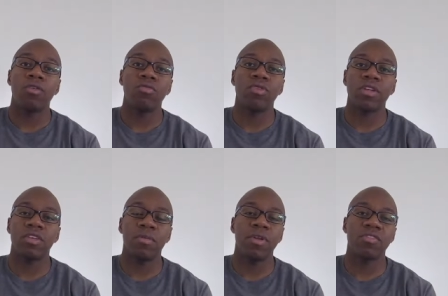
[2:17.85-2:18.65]
I do like
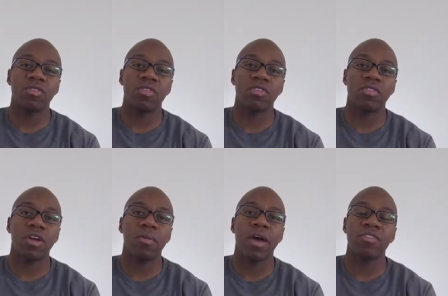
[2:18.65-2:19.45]
10 minutes on the
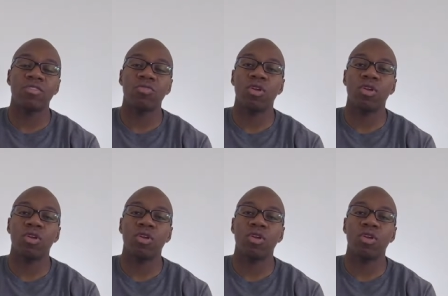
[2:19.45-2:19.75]
stairmaster,